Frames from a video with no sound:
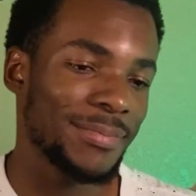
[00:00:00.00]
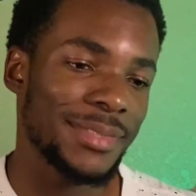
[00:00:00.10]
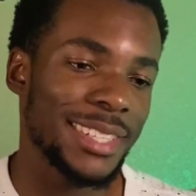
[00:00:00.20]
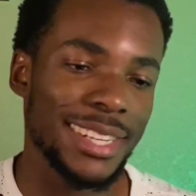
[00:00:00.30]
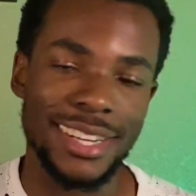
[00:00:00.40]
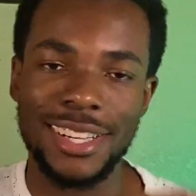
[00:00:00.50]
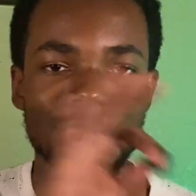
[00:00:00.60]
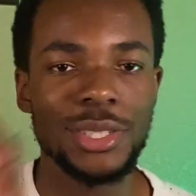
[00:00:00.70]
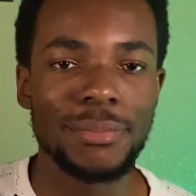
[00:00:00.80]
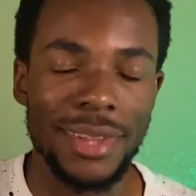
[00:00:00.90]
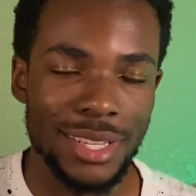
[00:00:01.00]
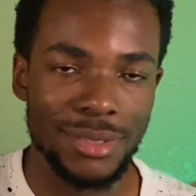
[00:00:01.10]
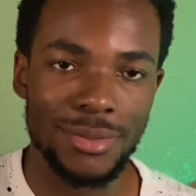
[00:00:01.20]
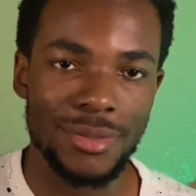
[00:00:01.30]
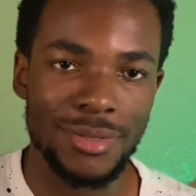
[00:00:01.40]
it's like a country mix
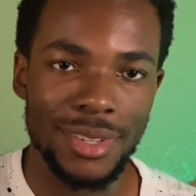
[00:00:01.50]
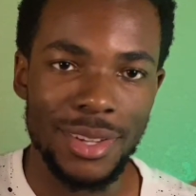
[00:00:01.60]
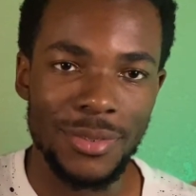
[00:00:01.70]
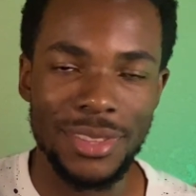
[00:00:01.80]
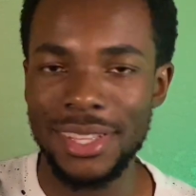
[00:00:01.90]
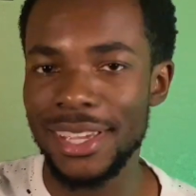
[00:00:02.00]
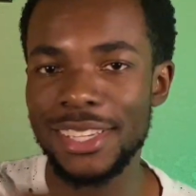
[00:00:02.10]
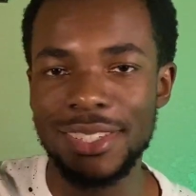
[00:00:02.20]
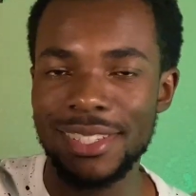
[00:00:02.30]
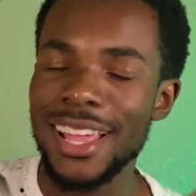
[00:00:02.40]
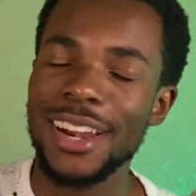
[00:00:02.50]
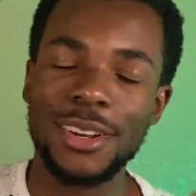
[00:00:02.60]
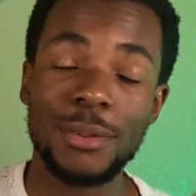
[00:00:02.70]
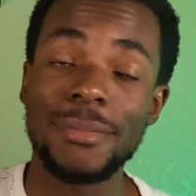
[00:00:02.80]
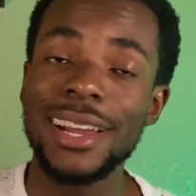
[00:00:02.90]
with a Haitian, I don't
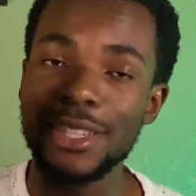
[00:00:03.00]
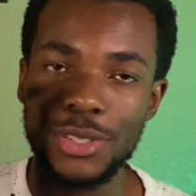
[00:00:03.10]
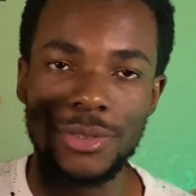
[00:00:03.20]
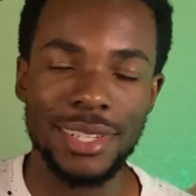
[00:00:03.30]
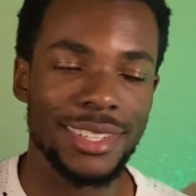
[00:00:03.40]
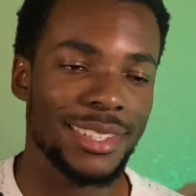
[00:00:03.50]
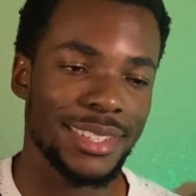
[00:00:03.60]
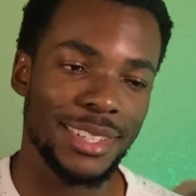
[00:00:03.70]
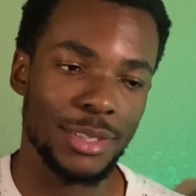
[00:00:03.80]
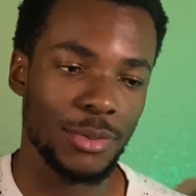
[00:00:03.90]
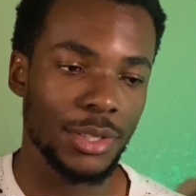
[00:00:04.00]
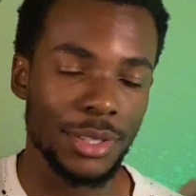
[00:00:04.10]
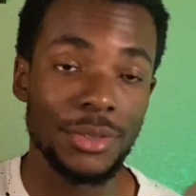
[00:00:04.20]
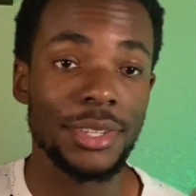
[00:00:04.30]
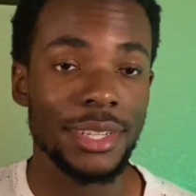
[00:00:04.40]
know. Mine is unique. It's really
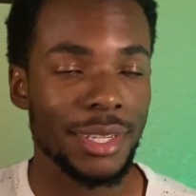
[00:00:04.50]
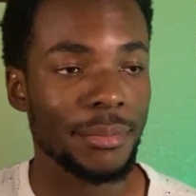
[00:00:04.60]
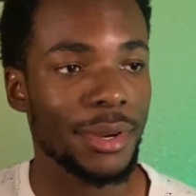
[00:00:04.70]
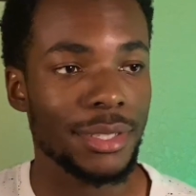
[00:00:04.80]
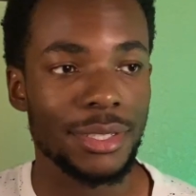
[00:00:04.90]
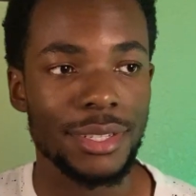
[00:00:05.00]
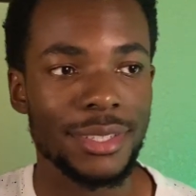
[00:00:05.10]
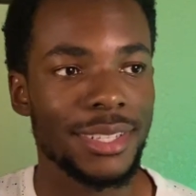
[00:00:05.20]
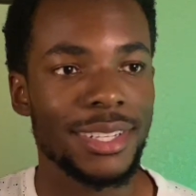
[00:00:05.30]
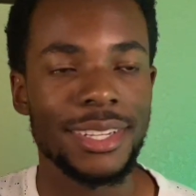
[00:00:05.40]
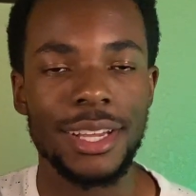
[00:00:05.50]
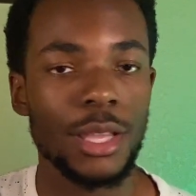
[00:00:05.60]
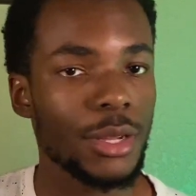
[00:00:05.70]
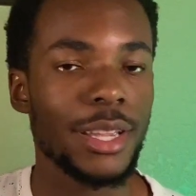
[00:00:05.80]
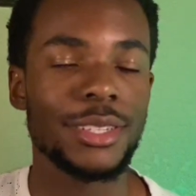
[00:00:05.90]
unique compared to
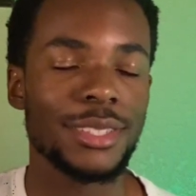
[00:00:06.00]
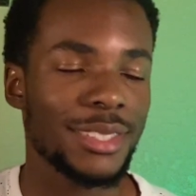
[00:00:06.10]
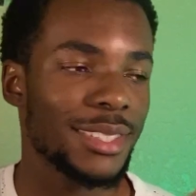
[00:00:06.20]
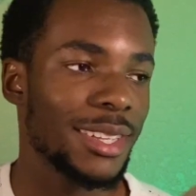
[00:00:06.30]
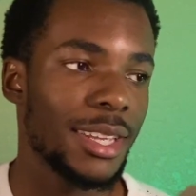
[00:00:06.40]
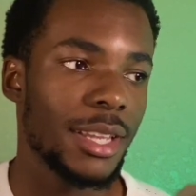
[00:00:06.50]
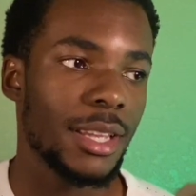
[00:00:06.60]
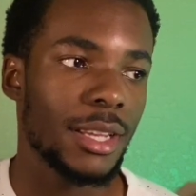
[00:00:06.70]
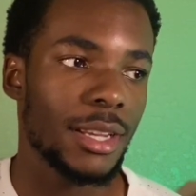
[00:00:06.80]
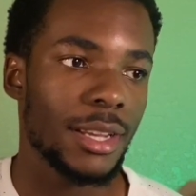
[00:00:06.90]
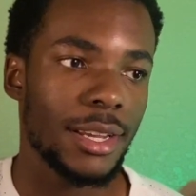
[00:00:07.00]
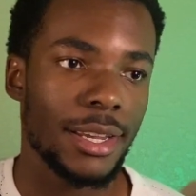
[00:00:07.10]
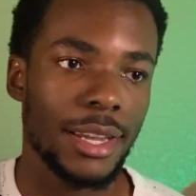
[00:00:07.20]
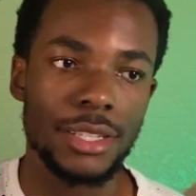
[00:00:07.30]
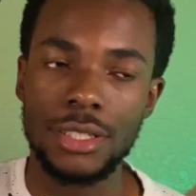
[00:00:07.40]
other Haitians.
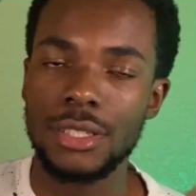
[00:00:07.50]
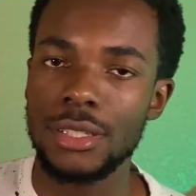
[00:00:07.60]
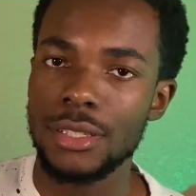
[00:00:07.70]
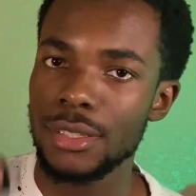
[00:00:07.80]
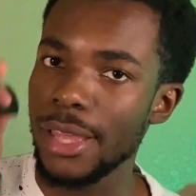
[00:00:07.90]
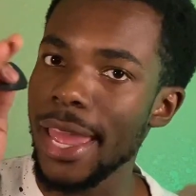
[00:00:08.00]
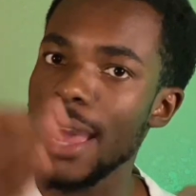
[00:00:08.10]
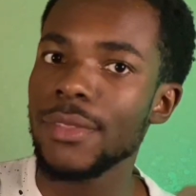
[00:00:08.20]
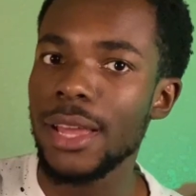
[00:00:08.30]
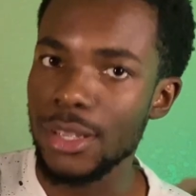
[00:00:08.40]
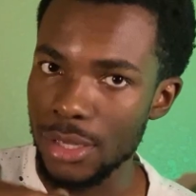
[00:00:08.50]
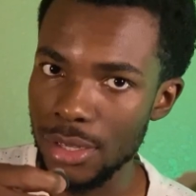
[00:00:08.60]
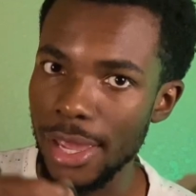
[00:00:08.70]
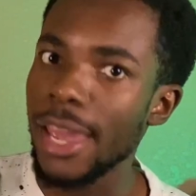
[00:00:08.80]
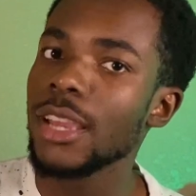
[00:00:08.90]
Haitians, they have that
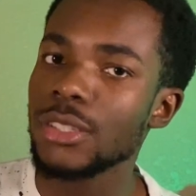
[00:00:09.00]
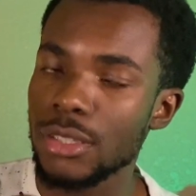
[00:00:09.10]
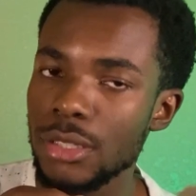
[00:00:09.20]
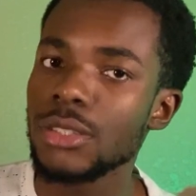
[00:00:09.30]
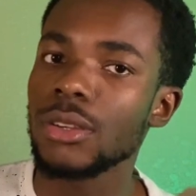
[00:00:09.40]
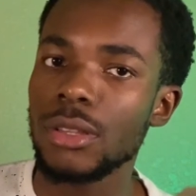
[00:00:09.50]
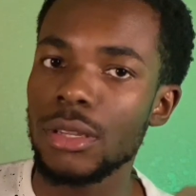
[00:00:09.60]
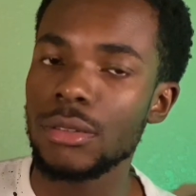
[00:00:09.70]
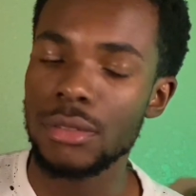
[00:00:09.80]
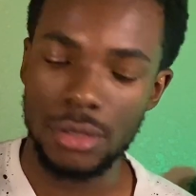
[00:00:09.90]
Haitian solo.